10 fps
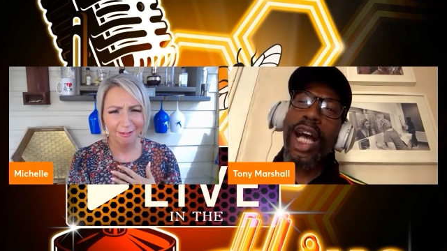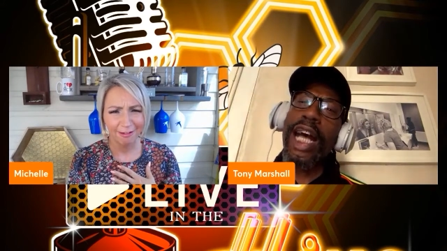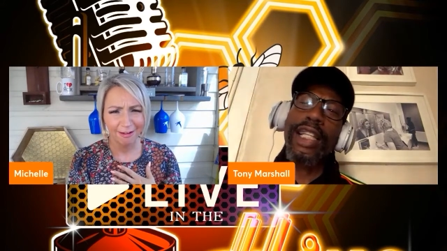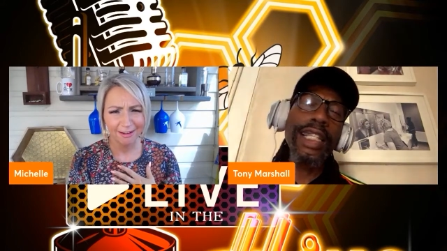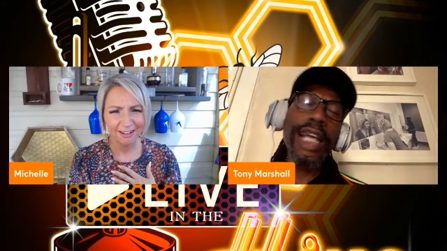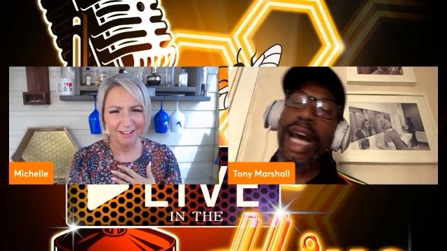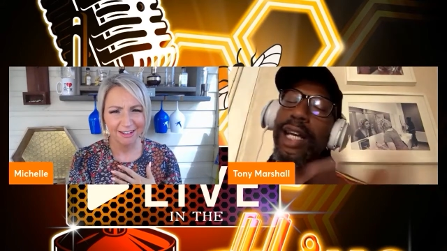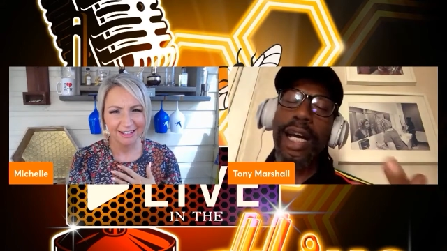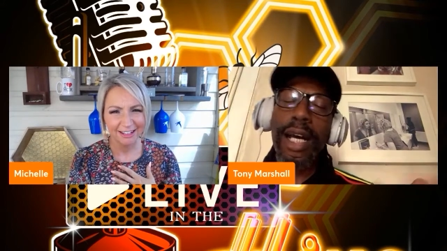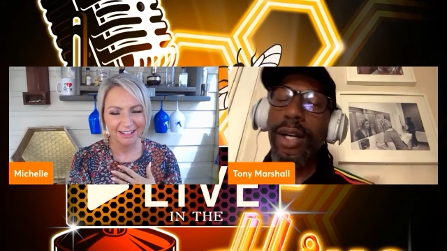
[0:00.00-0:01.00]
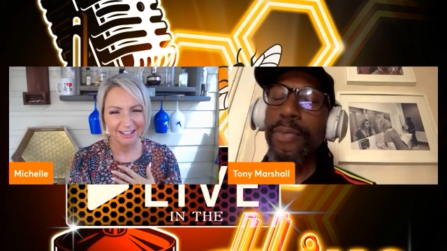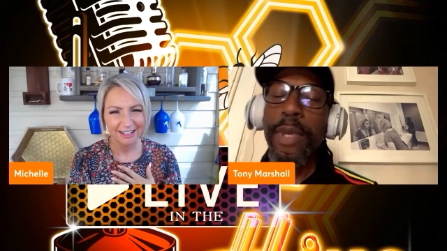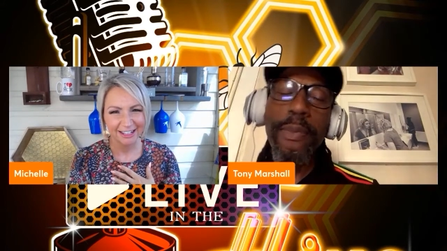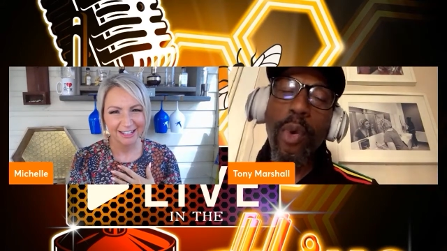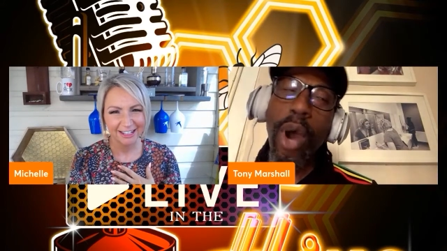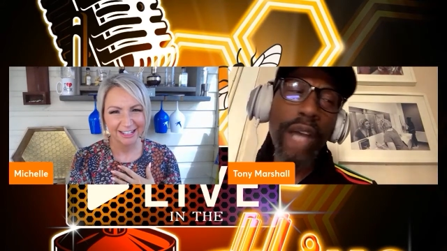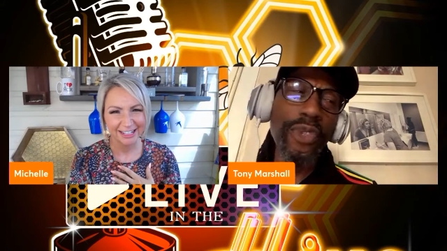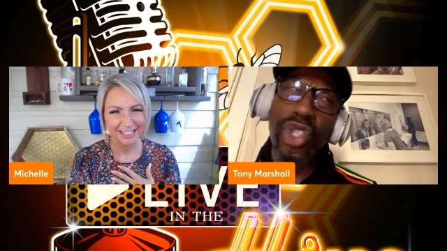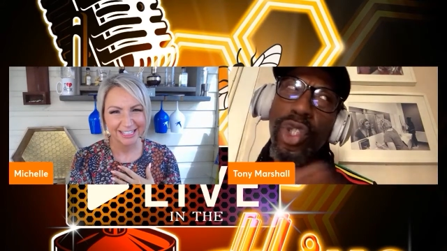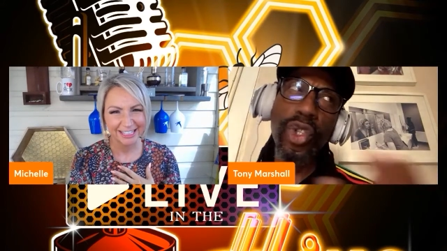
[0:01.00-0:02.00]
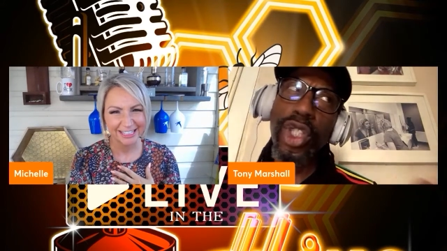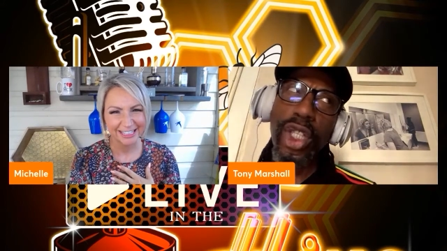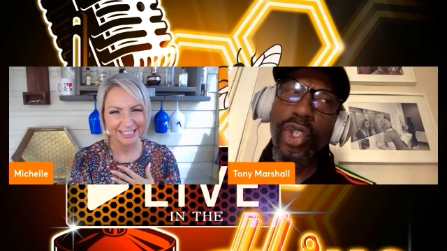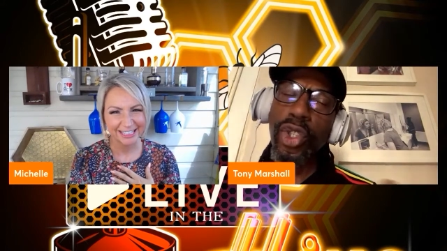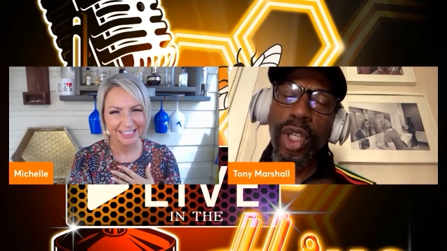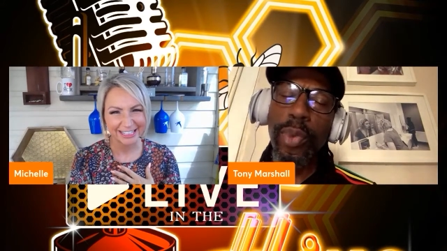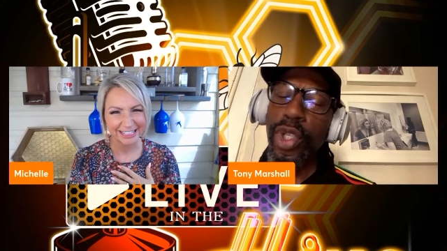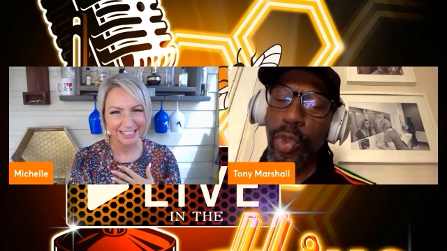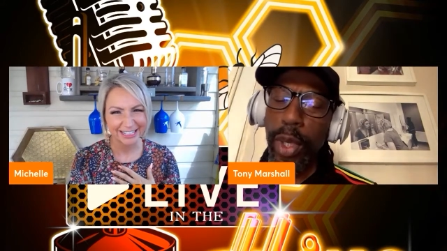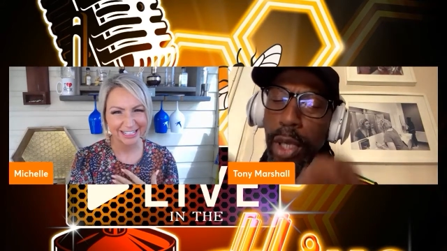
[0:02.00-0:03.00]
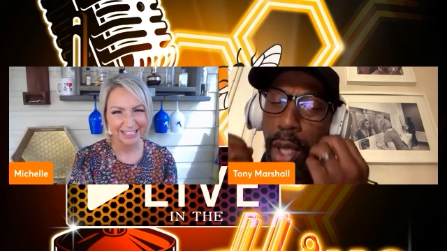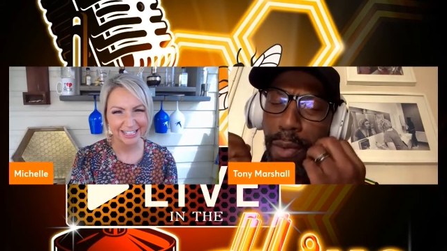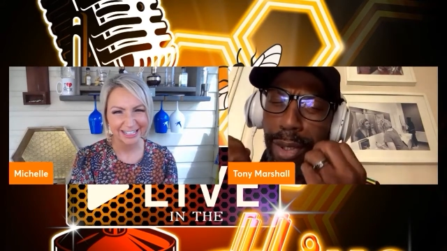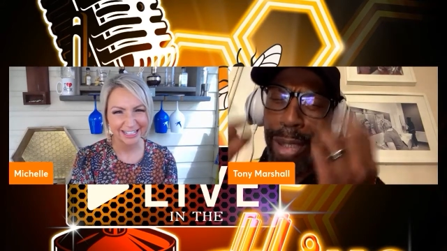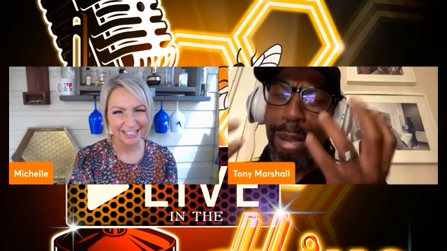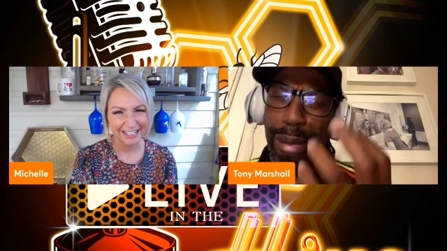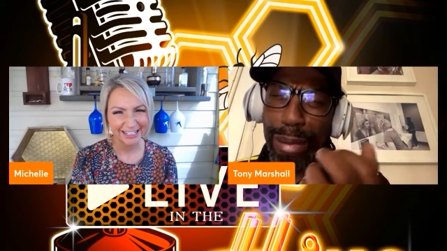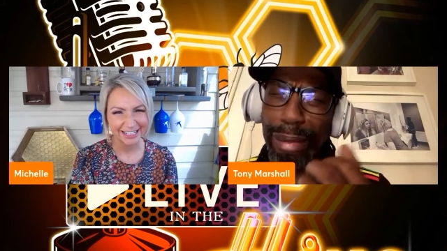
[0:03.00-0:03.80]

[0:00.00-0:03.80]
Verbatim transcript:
Speaker 1: And I, I, me and my wife just looked at each other. And we just went, oh,